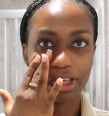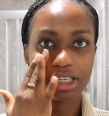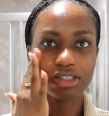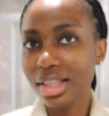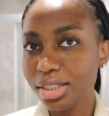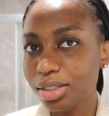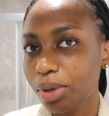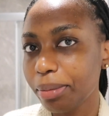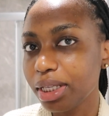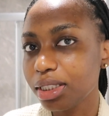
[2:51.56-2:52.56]
face. This is
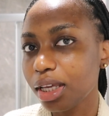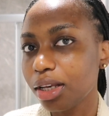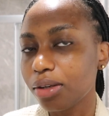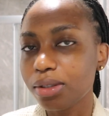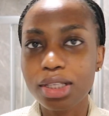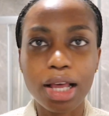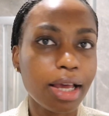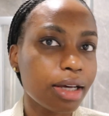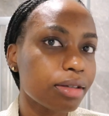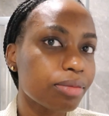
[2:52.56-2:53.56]
what my skin looks
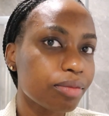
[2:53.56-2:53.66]
like.